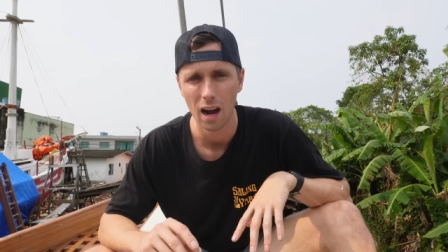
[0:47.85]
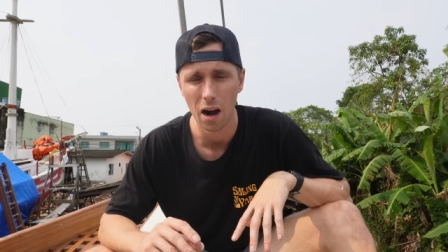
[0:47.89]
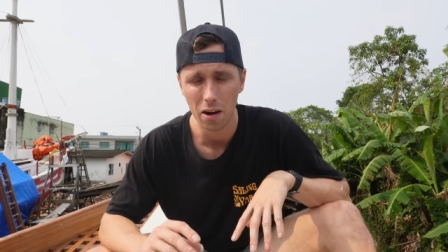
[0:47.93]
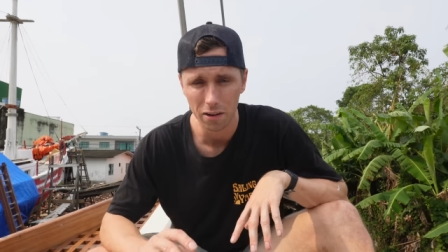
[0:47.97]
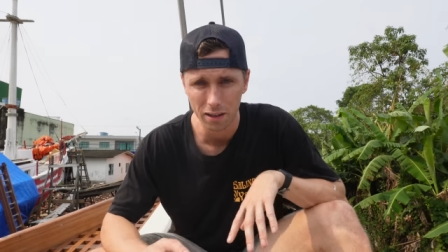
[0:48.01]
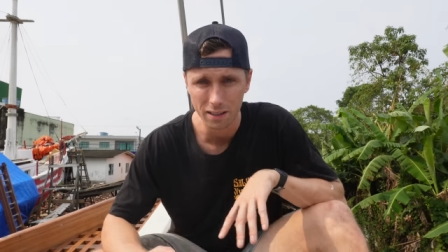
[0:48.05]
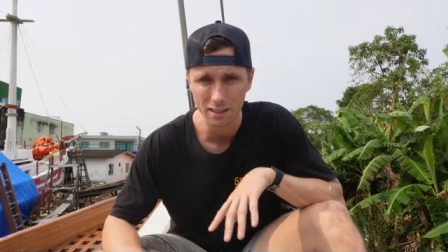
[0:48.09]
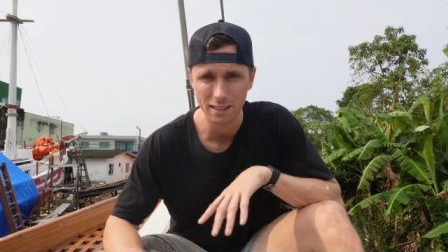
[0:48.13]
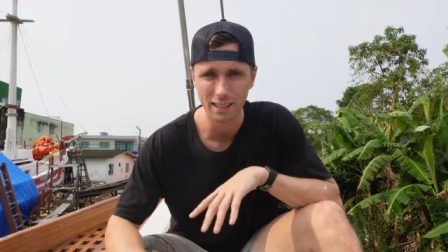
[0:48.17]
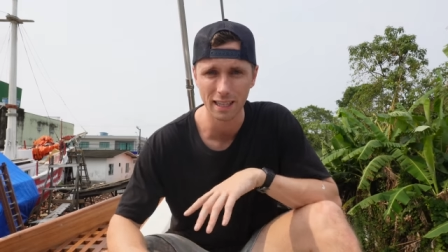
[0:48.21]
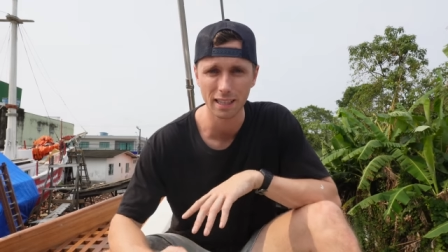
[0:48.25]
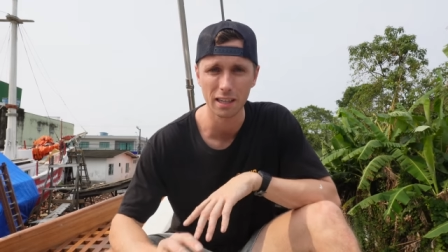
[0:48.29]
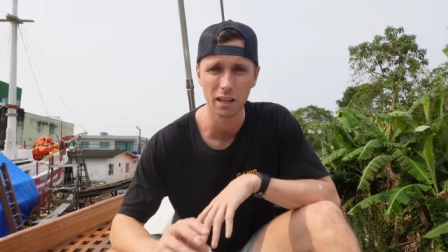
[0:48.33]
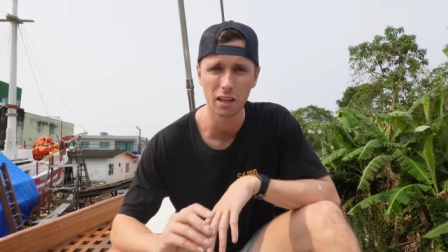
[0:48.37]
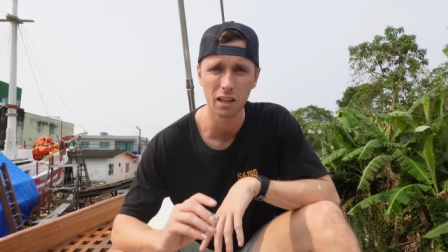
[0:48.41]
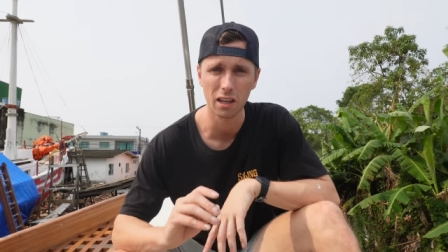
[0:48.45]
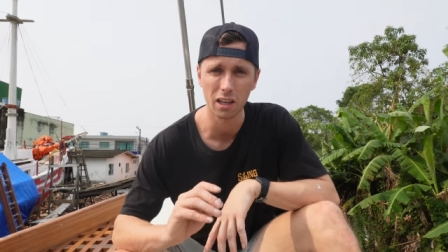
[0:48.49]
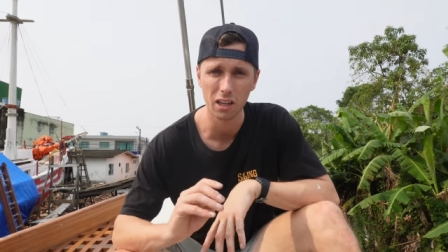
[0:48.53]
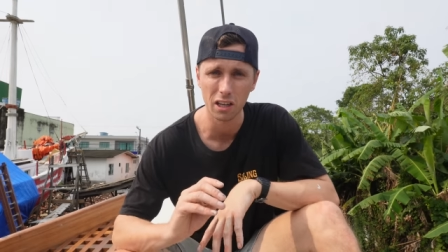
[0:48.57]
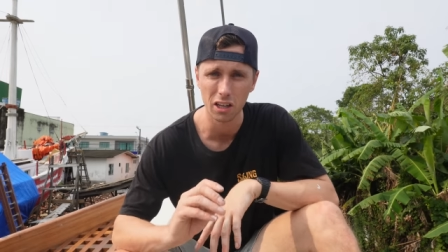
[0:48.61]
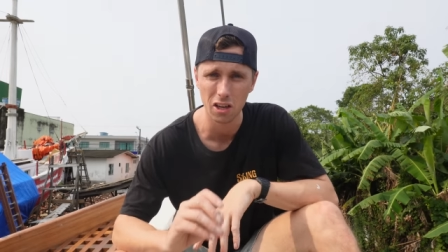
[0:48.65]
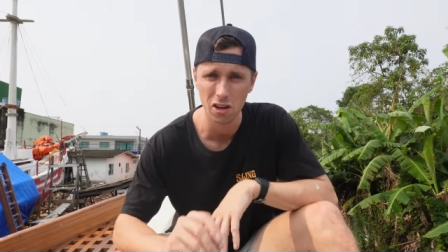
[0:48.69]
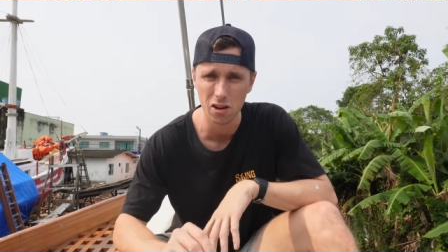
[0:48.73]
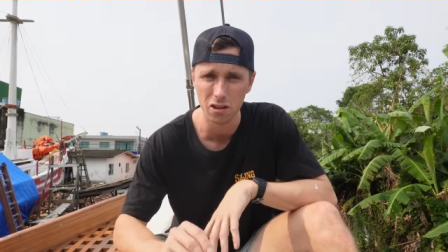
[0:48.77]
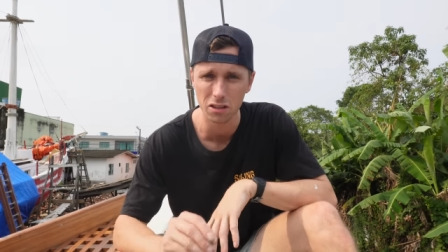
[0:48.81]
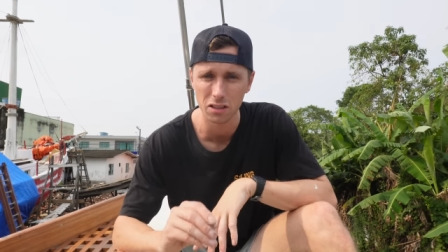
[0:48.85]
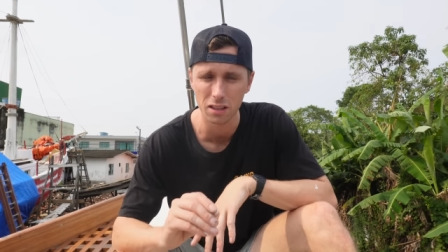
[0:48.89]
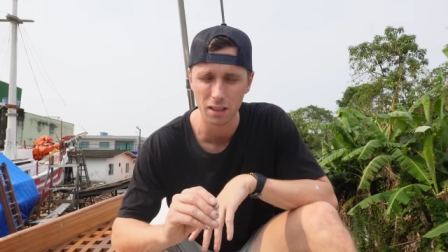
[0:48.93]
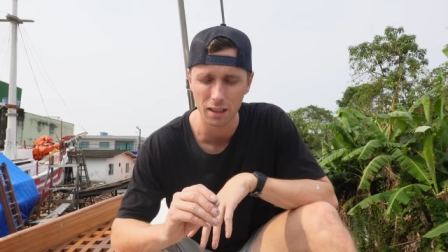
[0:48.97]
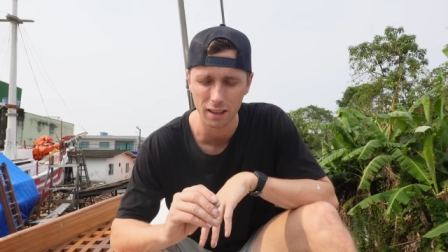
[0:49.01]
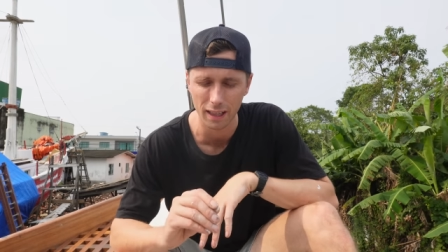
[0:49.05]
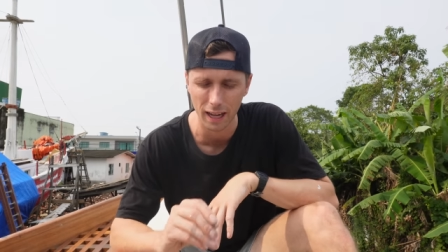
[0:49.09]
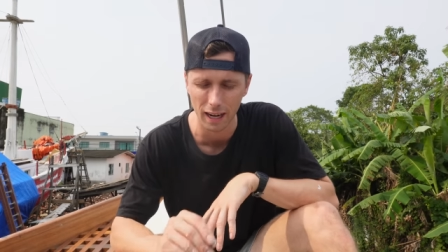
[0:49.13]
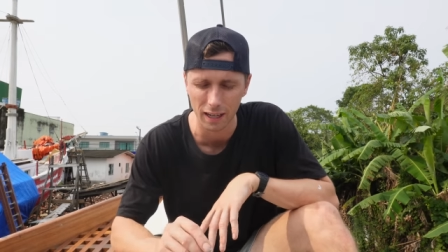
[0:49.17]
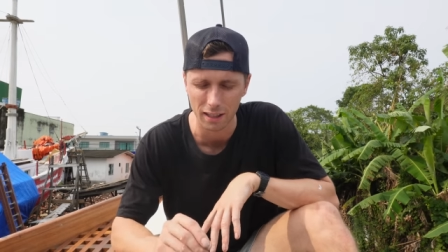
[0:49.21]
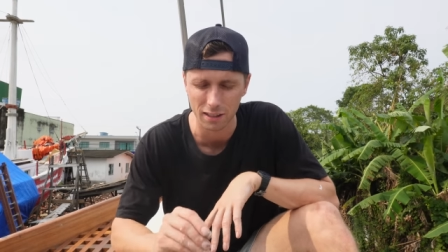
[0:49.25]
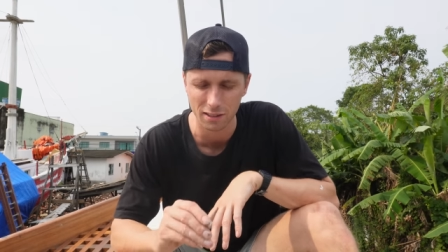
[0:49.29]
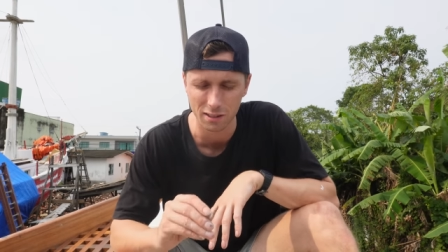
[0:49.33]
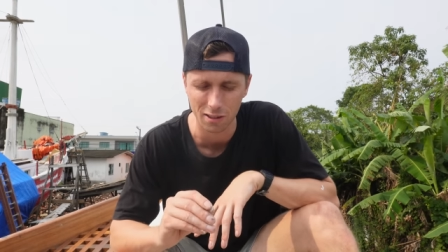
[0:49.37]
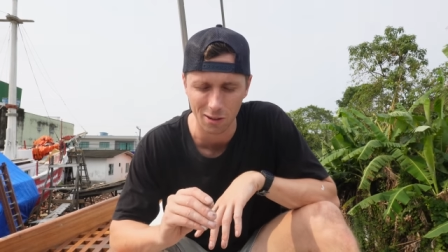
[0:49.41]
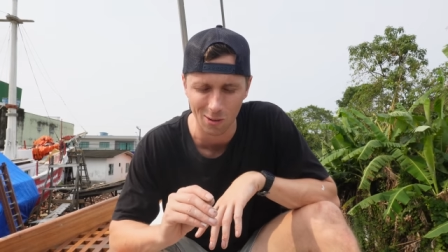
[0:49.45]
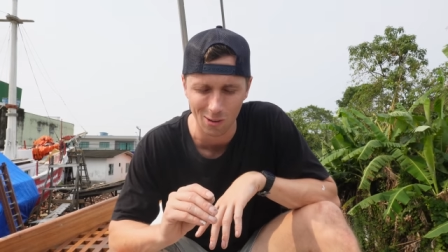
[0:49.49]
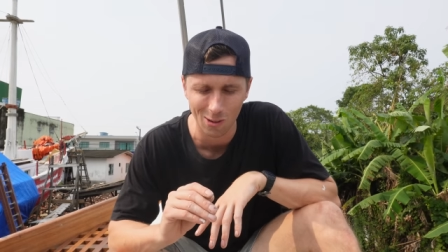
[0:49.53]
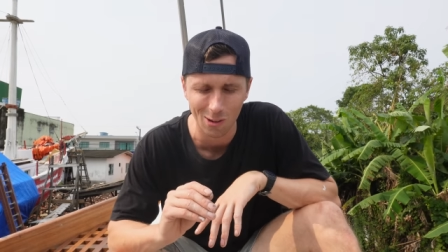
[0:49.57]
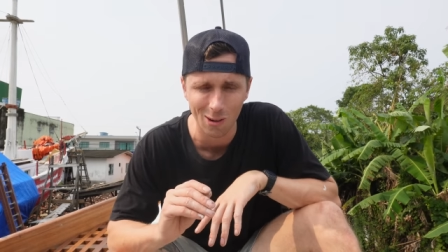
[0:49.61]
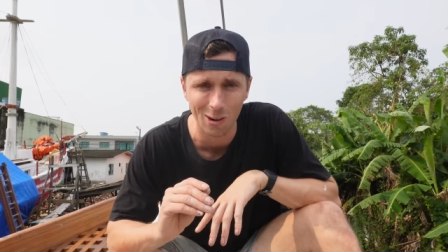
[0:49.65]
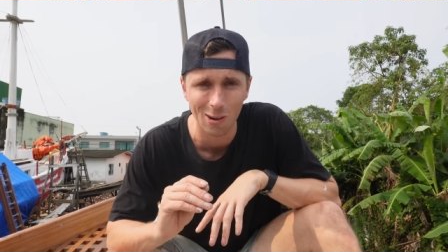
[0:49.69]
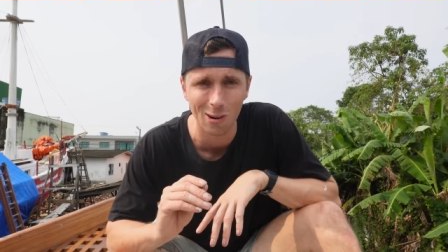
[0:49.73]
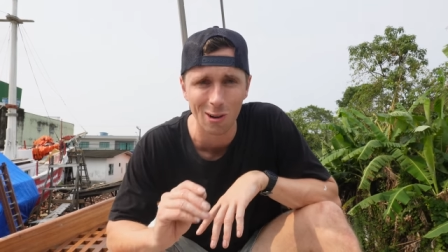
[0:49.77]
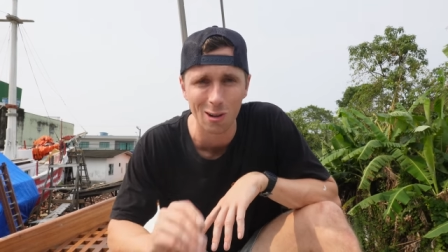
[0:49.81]
I want to send a huge thanks
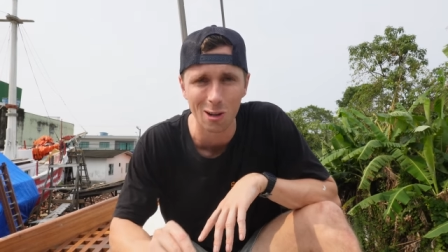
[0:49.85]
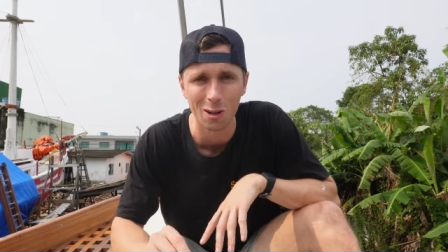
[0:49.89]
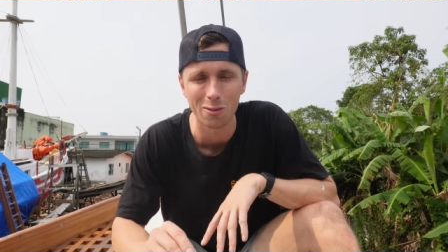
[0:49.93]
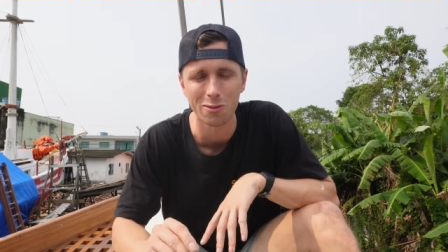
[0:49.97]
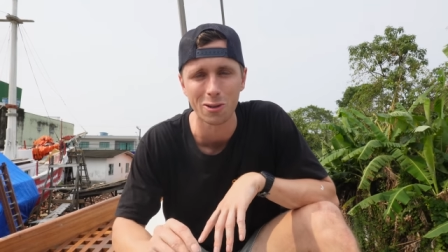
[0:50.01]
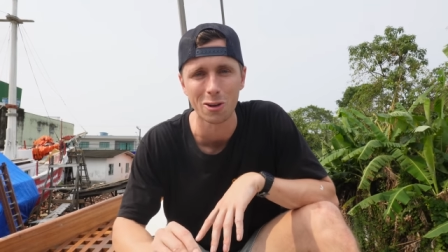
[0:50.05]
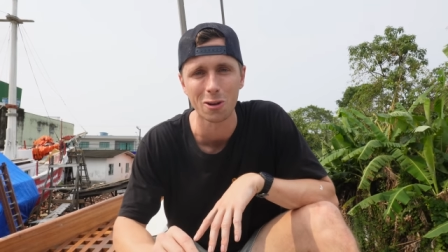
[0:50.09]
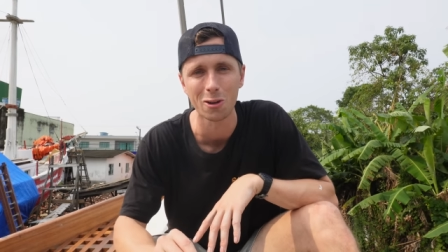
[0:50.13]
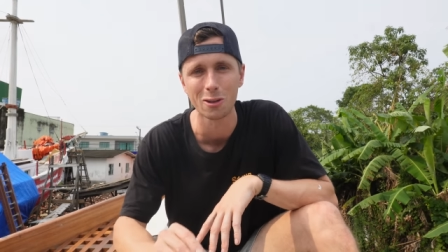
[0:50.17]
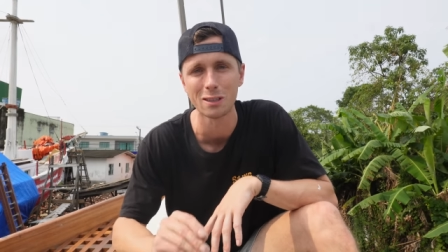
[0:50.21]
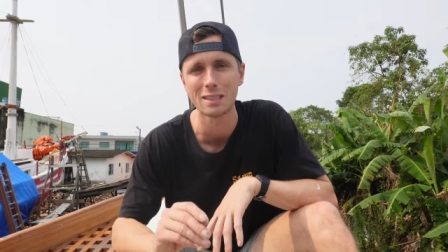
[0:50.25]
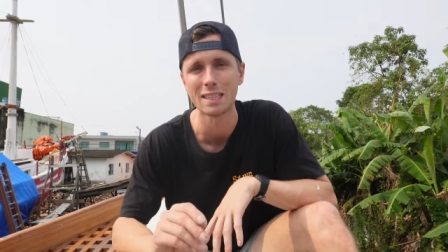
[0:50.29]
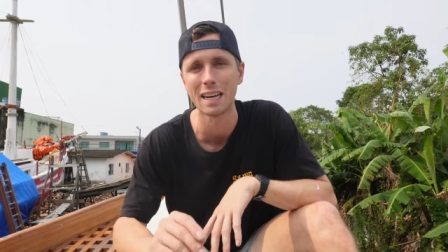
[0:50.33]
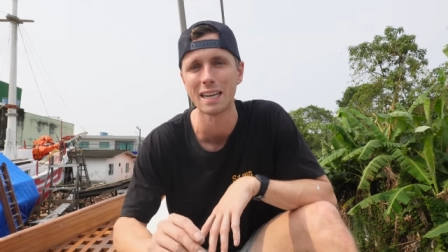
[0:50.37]
to all of you who